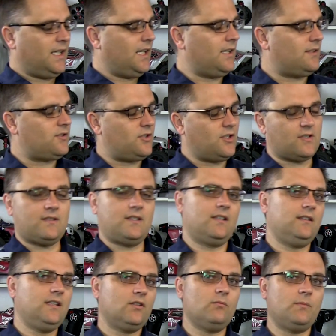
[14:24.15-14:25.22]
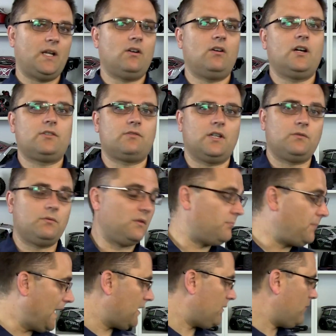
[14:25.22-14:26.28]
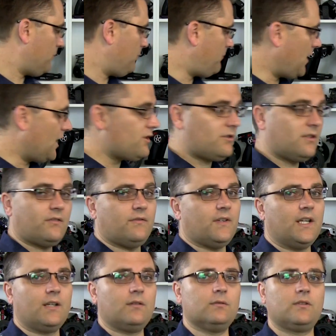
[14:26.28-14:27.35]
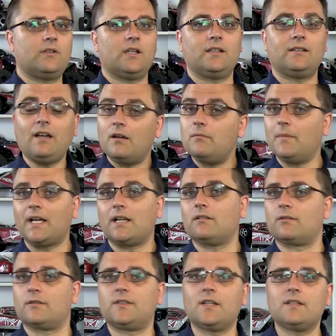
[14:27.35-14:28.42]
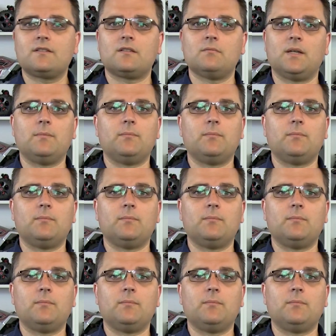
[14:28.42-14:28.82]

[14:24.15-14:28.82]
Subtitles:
It's just that nickel metal hydrates with brushless vehicles don't make a lot of sense to me,